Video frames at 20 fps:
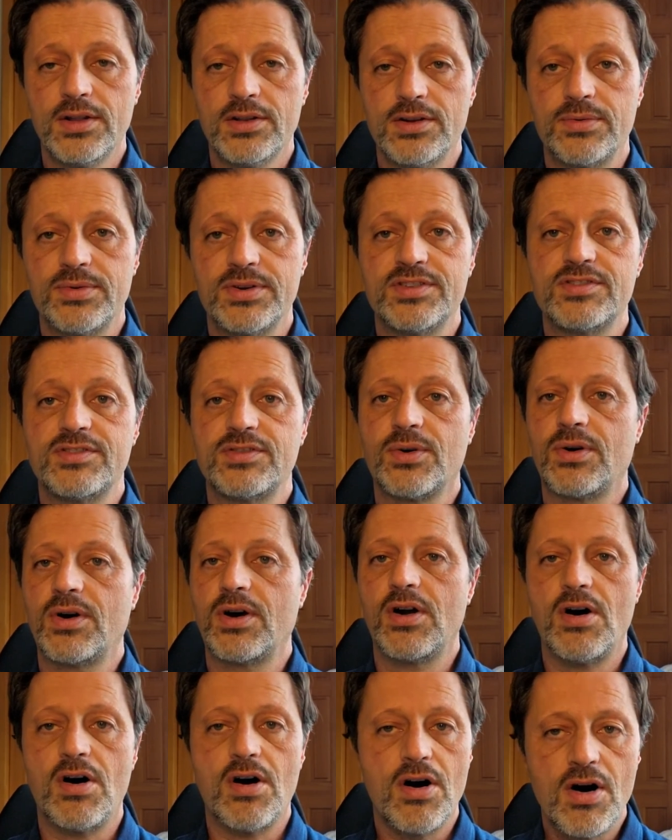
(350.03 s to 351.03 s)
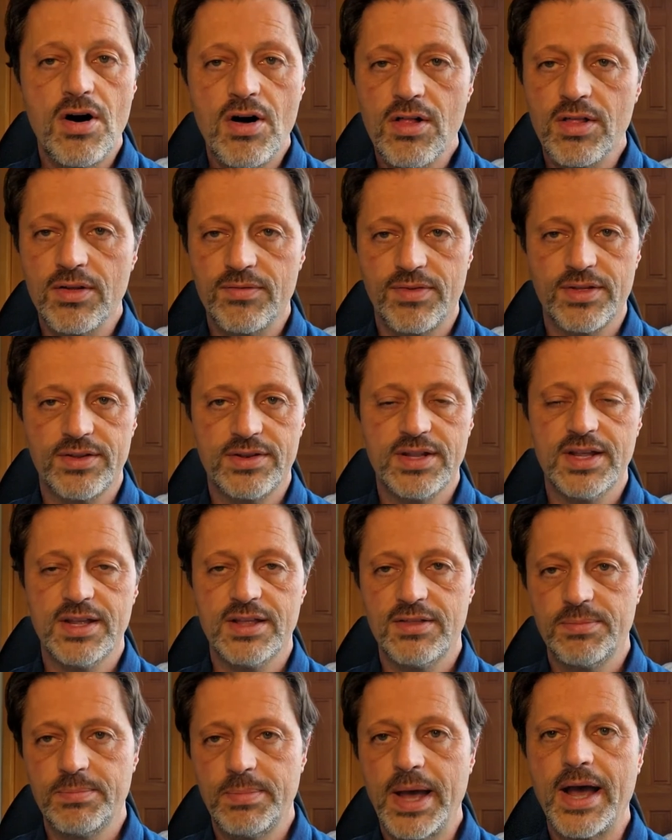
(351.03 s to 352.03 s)
to restore all of the
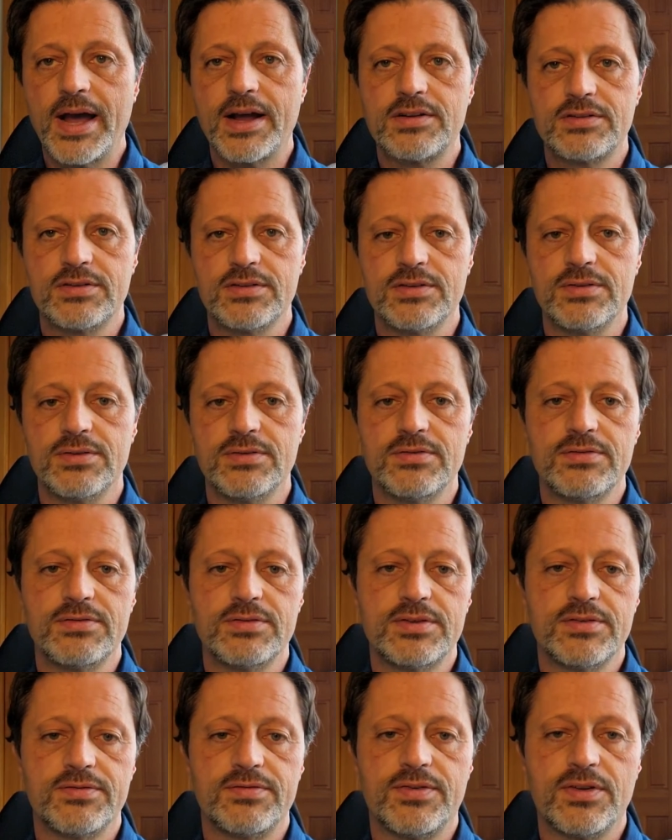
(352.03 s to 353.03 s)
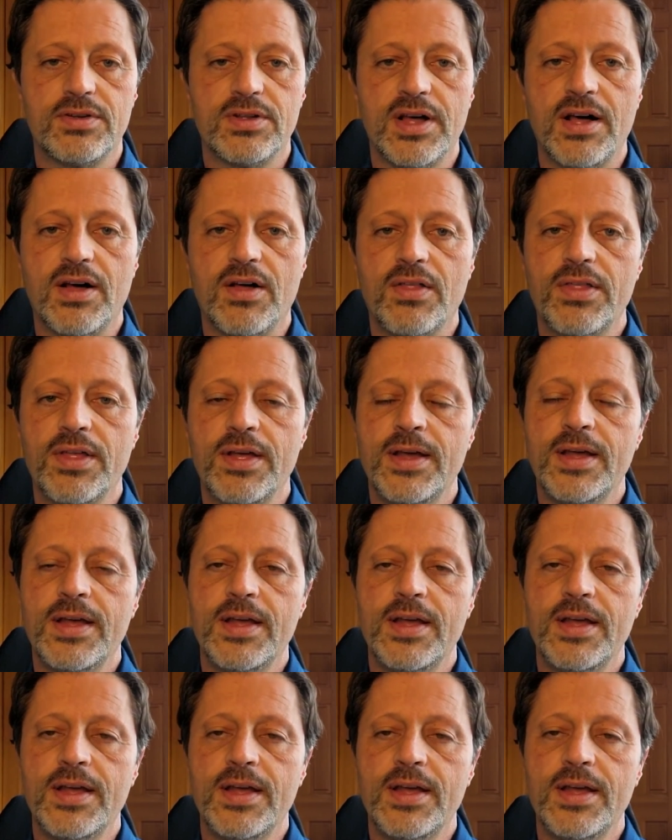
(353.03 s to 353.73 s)
teeth back to full health.